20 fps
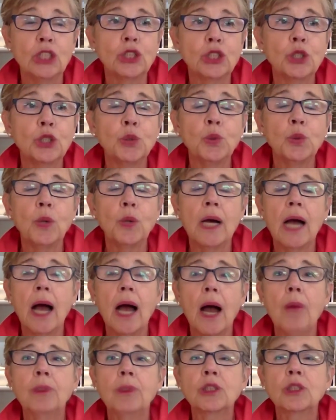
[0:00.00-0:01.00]
to
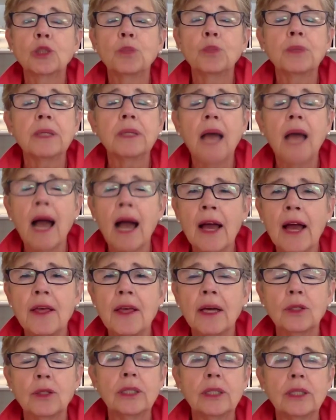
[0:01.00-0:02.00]

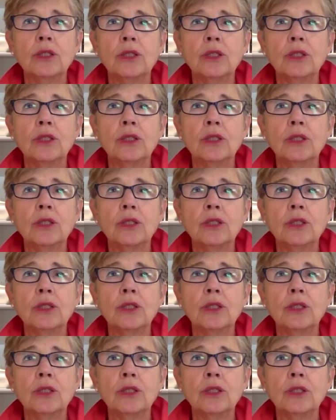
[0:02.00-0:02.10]
supply, uh,